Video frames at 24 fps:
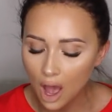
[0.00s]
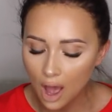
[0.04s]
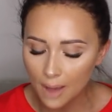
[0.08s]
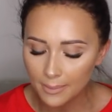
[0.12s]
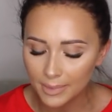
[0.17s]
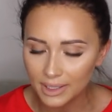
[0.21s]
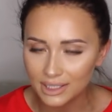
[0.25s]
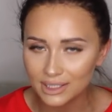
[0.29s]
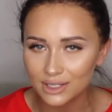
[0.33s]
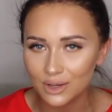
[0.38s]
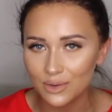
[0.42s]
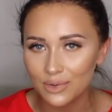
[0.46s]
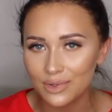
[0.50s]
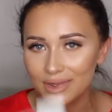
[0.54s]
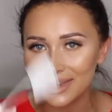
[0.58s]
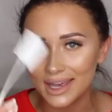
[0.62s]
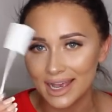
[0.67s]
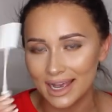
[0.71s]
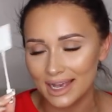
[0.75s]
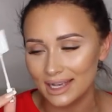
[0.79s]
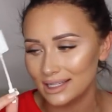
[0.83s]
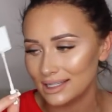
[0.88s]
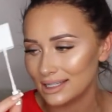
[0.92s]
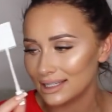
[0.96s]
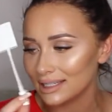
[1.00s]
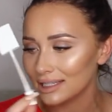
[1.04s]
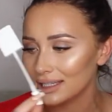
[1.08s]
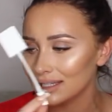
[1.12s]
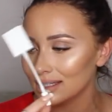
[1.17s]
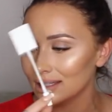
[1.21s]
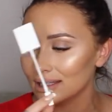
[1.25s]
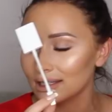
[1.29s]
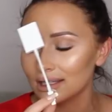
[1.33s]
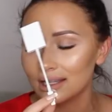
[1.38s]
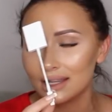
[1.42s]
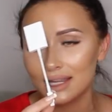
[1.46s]
and so this
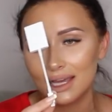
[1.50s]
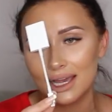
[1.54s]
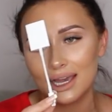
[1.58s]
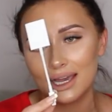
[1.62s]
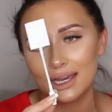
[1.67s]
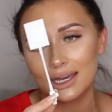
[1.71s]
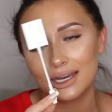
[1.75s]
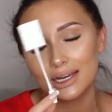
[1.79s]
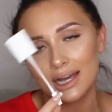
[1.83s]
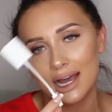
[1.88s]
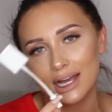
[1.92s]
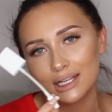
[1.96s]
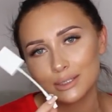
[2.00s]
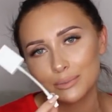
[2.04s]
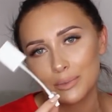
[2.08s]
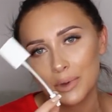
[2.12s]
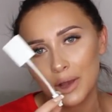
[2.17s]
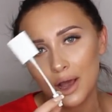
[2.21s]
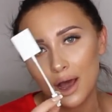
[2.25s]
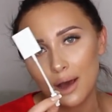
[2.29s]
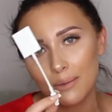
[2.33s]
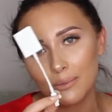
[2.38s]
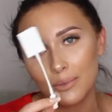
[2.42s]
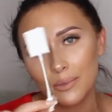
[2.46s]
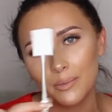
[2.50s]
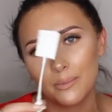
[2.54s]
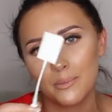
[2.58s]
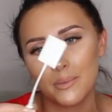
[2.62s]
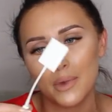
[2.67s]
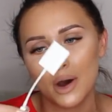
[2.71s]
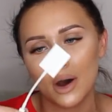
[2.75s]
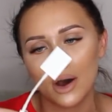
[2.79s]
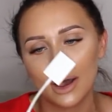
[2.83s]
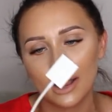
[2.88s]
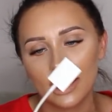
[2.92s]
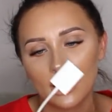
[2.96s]
little thing has become
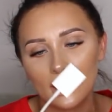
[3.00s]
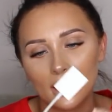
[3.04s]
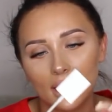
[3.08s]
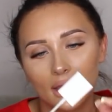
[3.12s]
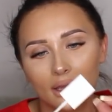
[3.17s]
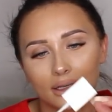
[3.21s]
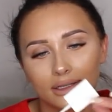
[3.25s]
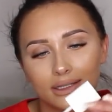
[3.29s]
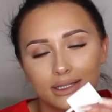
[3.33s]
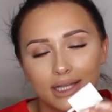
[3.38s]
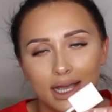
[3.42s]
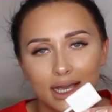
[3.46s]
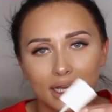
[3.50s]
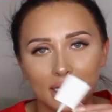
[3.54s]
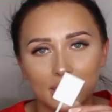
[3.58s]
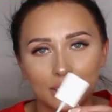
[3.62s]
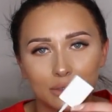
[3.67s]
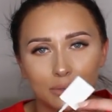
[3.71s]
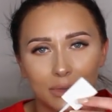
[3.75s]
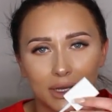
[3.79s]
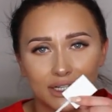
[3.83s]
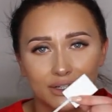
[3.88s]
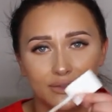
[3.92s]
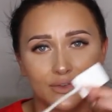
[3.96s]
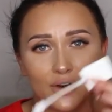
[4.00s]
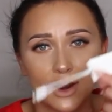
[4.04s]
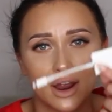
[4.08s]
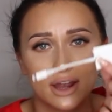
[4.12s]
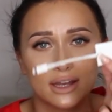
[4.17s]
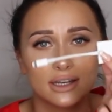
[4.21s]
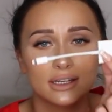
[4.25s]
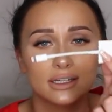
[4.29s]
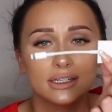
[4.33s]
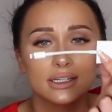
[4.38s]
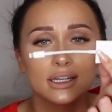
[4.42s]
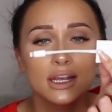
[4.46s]
my second best
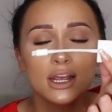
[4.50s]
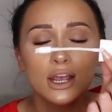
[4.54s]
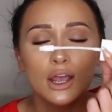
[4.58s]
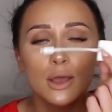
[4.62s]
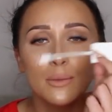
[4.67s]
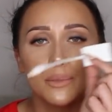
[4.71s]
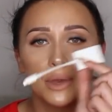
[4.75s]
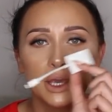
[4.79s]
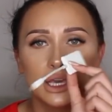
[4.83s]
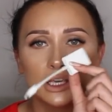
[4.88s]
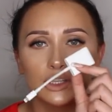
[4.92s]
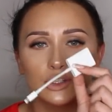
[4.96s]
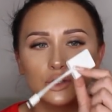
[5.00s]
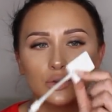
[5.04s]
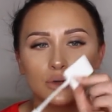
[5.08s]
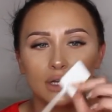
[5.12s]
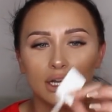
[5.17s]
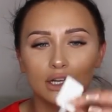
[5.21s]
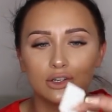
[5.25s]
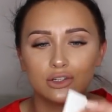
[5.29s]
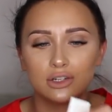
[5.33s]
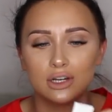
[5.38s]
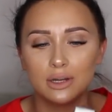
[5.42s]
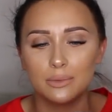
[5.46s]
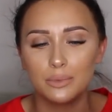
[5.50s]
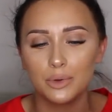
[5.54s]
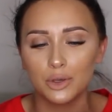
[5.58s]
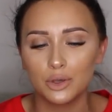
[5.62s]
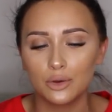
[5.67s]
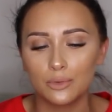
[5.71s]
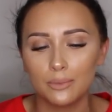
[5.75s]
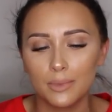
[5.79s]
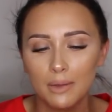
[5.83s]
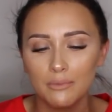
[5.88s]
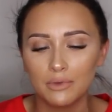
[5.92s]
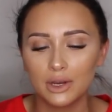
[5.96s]
friend, because you literally put
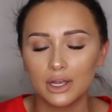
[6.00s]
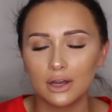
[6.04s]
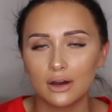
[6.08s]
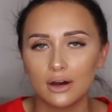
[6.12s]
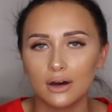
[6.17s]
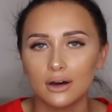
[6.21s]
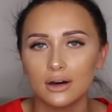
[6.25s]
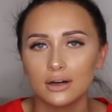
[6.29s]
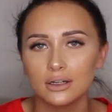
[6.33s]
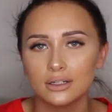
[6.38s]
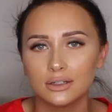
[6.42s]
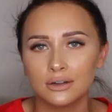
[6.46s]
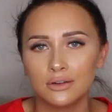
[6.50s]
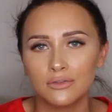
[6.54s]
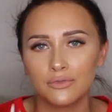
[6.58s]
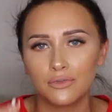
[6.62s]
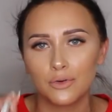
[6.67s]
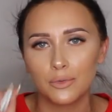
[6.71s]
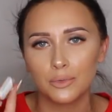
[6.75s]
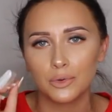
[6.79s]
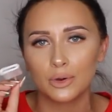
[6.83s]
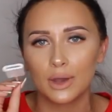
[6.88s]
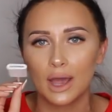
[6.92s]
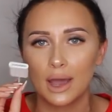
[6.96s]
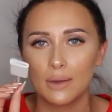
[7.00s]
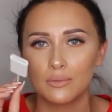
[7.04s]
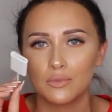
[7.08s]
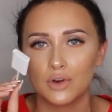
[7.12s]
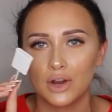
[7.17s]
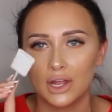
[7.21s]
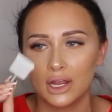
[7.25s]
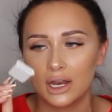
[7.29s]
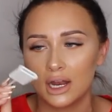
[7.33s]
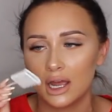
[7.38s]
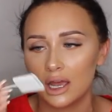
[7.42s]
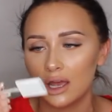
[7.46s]
your memory card from your
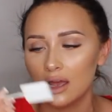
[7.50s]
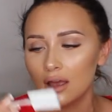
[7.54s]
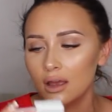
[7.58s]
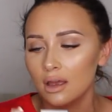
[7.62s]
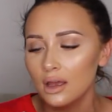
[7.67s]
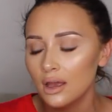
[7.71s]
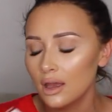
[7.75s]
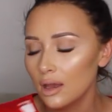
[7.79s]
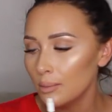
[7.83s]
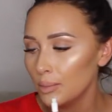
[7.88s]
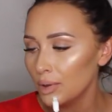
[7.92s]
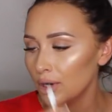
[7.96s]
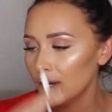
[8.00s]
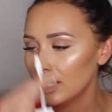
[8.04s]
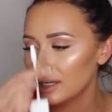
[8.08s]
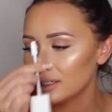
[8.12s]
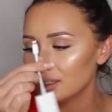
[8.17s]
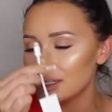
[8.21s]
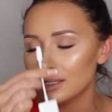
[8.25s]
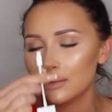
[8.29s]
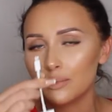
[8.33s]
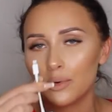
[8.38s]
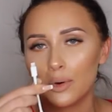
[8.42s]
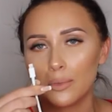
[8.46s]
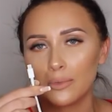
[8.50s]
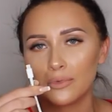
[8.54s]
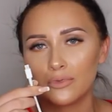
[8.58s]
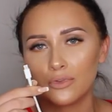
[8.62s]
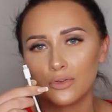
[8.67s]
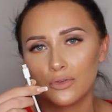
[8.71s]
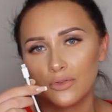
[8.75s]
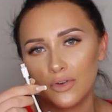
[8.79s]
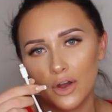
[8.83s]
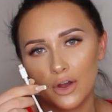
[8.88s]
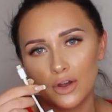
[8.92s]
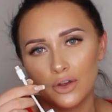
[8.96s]
camera in it, put it into the bottom of
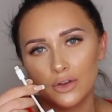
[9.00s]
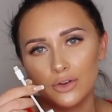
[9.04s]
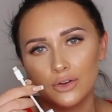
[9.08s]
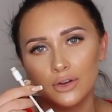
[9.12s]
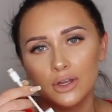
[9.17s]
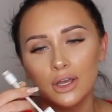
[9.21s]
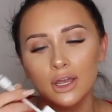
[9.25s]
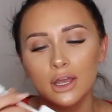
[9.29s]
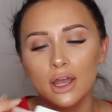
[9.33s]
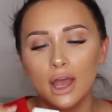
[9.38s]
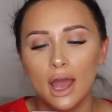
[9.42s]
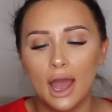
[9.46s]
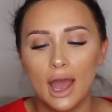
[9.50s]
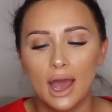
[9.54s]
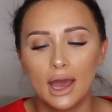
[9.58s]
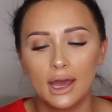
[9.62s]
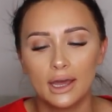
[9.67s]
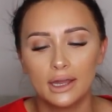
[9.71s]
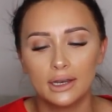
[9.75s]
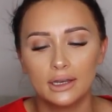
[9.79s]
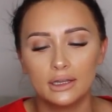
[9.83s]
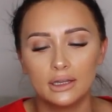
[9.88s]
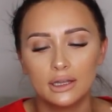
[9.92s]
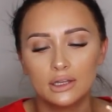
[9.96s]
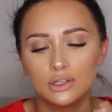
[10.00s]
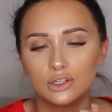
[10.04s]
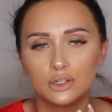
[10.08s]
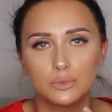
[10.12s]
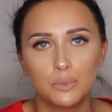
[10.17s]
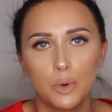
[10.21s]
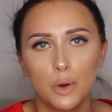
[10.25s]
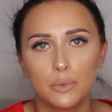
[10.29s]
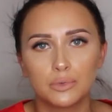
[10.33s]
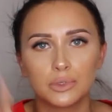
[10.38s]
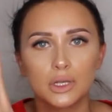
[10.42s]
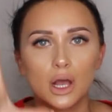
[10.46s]
your phone and it
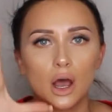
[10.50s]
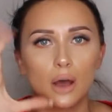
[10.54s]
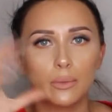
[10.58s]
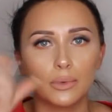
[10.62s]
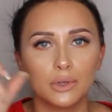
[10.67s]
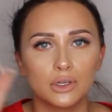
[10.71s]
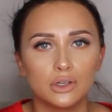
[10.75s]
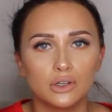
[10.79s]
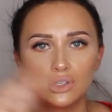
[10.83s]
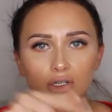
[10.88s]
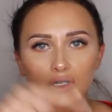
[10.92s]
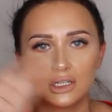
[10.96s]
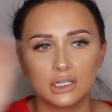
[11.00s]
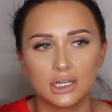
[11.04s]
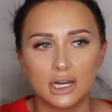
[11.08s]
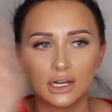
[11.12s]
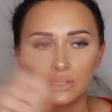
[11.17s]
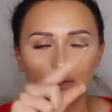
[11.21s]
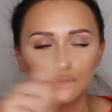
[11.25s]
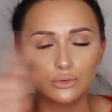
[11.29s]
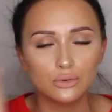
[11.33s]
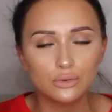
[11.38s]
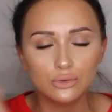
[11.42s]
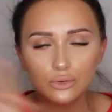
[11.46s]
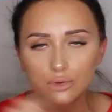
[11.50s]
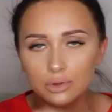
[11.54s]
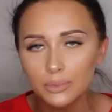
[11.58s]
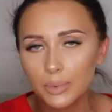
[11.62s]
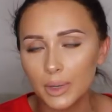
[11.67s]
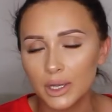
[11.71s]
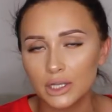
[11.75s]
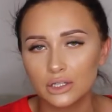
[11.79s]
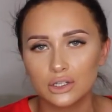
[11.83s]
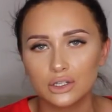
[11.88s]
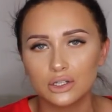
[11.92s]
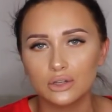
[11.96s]
just pops up and you just select all the
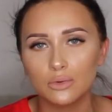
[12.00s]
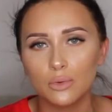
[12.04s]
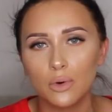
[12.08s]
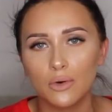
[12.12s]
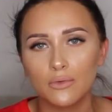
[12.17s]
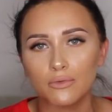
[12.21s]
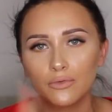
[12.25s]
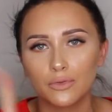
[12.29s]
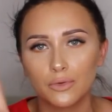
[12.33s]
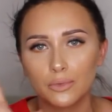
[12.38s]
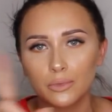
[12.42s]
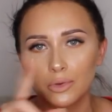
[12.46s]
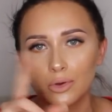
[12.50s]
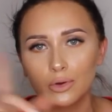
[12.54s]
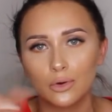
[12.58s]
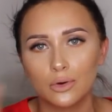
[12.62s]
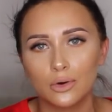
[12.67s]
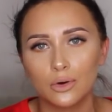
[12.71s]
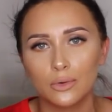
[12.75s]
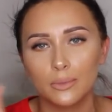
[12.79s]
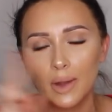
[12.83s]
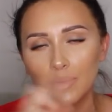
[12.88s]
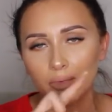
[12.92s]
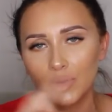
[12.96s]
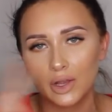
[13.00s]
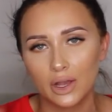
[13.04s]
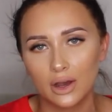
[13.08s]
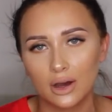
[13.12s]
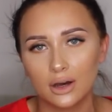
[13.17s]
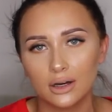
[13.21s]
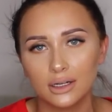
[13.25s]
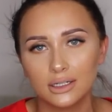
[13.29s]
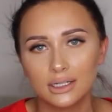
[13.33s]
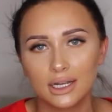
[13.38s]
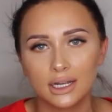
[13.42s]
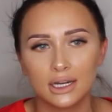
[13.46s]
pictures you want from your memory
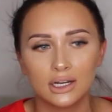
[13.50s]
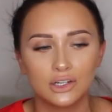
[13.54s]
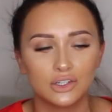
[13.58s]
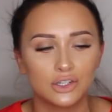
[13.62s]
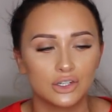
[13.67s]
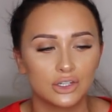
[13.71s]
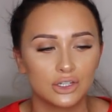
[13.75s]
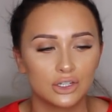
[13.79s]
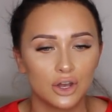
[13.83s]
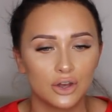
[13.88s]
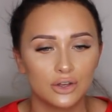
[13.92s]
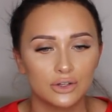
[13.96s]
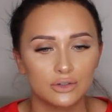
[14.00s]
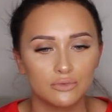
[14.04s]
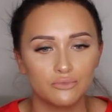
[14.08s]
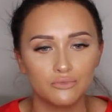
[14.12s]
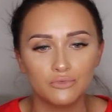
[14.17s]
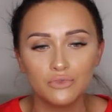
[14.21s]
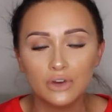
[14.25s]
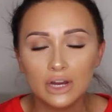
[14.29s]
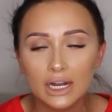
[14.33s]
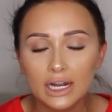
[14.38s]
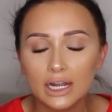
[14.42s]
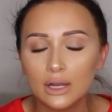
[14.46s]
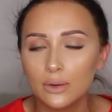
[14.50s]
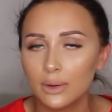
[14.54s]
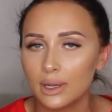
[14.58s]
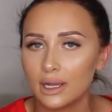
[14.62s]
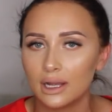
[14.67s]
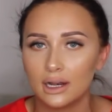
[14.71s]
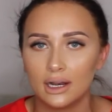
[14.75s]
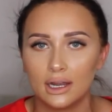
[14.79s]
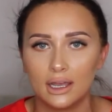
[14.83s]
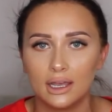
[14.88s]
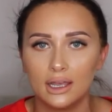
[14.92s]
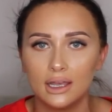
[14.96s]
card and it just goes really
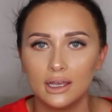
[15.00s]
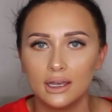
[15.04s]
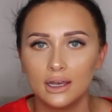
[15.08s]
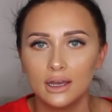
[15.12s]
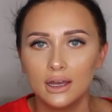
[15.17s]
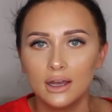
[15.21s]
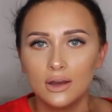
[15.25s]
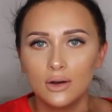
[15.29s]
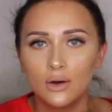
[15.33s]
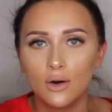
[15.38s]
quickly